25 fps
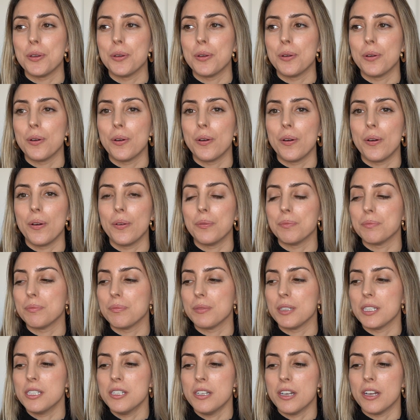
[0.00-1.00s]

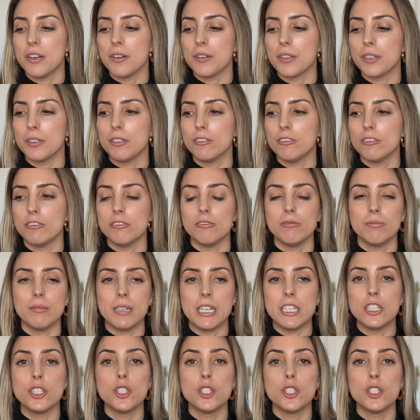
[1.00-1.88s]
You